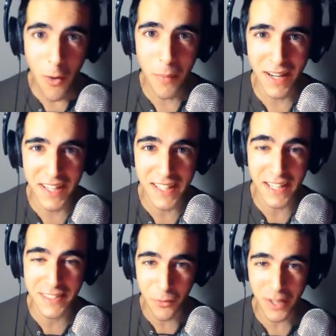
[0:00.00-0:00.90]
Hello, my little
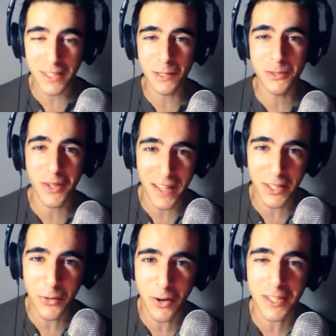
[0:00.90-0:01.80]
geeks, and welcome to
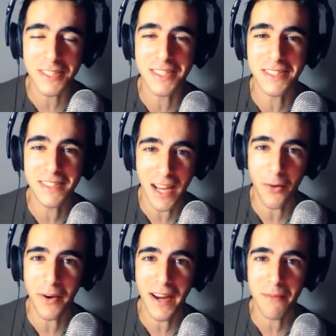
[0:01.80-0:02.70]
Eleanor's
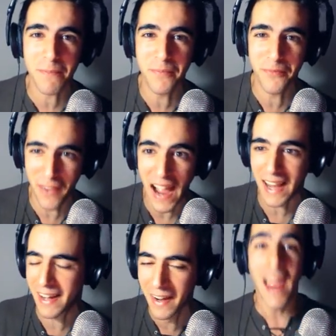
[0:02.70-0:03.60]
Stairway.
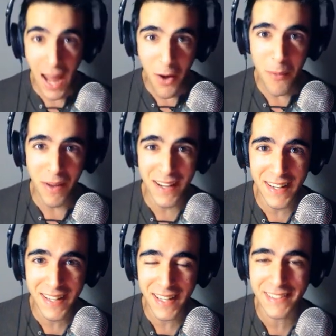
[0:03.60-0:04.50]
Fuck. Hello, my
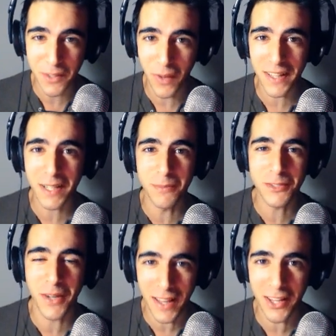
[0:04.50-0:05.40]
little geeks, and welcome
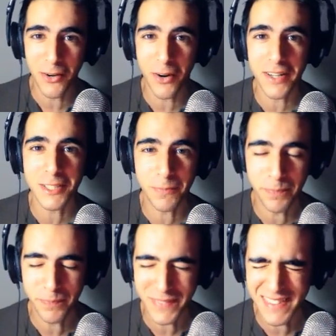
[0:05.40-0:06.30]
to Eleanor's.
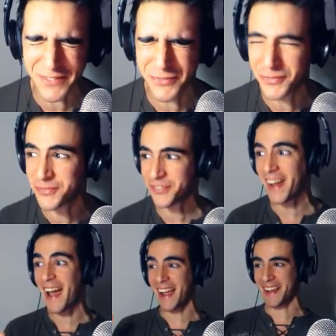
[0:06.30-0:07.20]

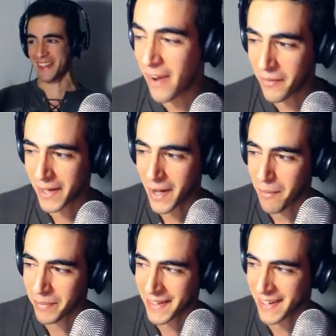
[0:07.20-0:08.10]
Fuck. Very
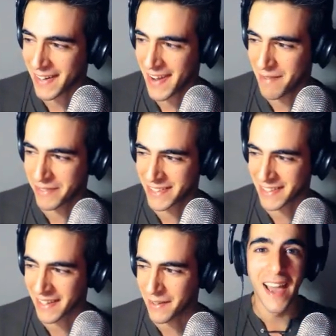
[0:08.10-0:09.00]
complicated name to
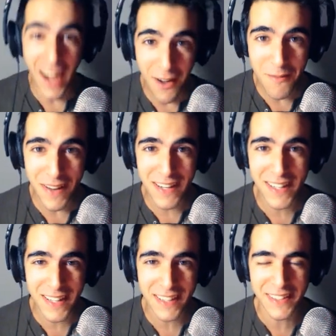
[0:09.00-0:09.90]
say. Hello, my
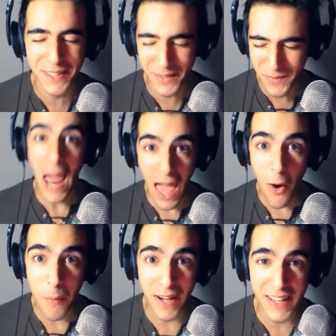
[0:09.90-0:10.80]
little.
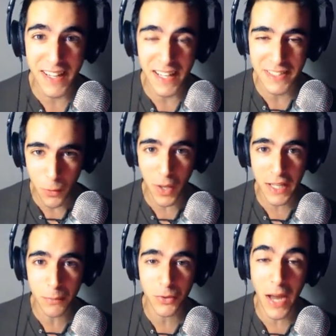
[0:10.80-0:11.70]
Hello, my little geeks, and
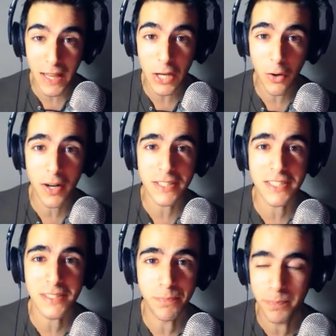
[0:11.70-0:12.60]
welcome to
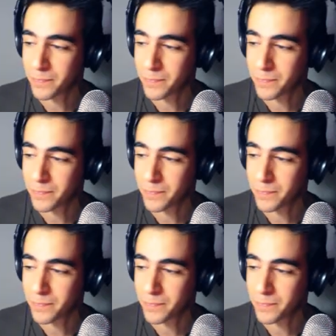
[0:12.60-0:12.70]
Eleanor's